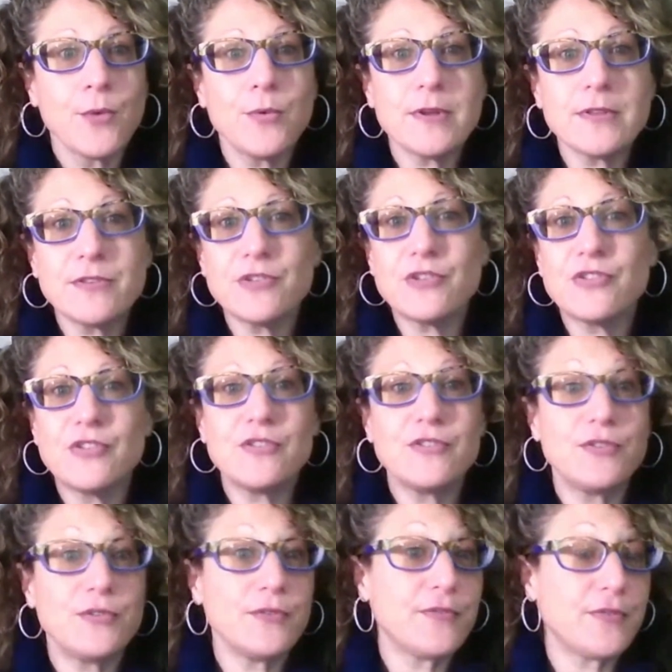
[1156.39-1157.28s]
What does
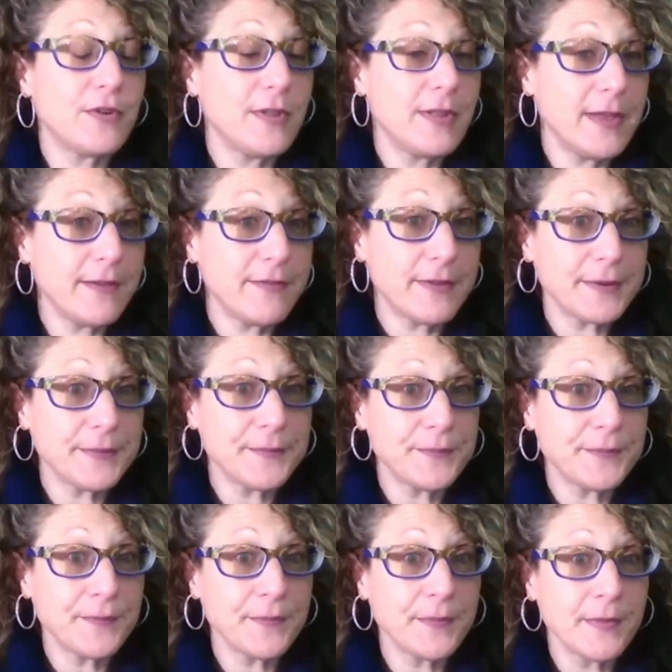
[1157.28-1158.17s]
she do for a living?
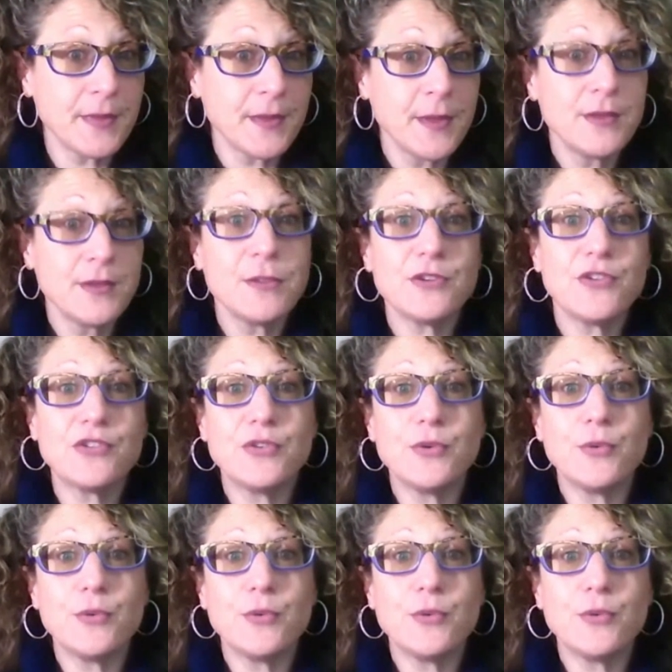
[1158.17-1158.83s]
Does